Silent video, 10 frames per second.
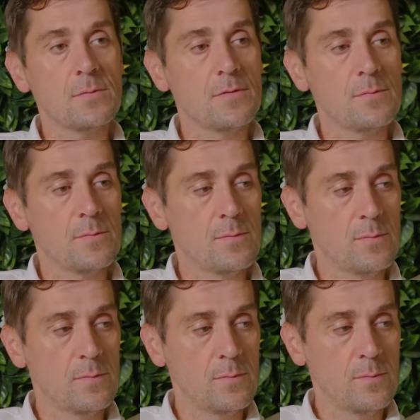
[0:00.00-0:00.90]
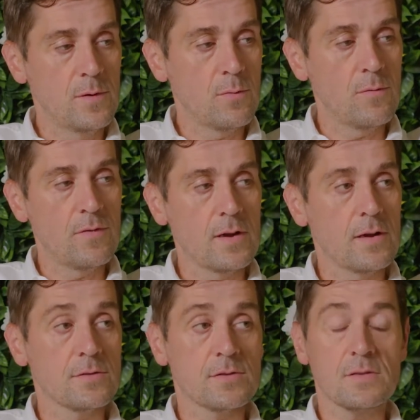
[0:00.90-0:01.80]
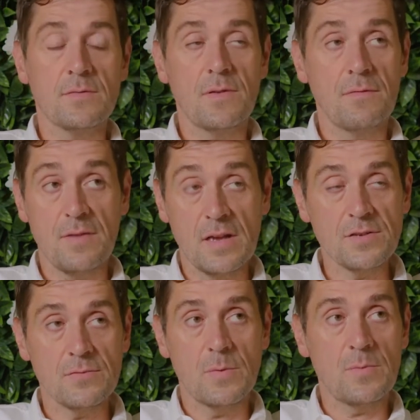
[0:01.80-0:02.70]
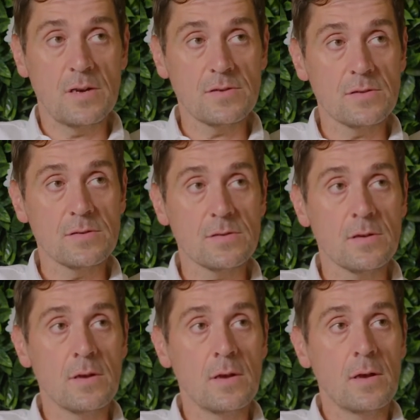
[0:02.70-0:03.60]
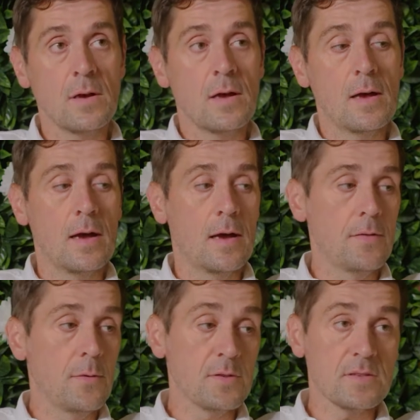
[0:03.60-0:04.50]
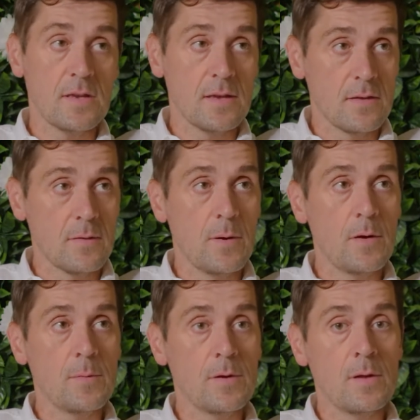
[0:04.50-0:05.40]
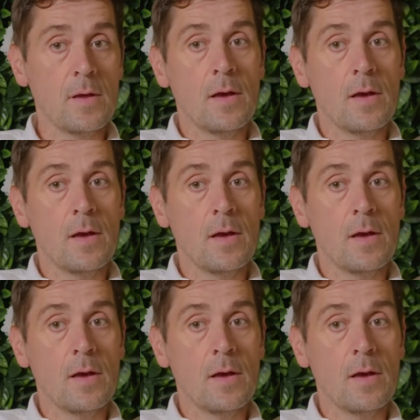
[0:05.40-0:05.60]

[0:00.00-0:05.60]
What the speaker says: we're all very conscious of the inflationary pressures that we're seeing at the moment.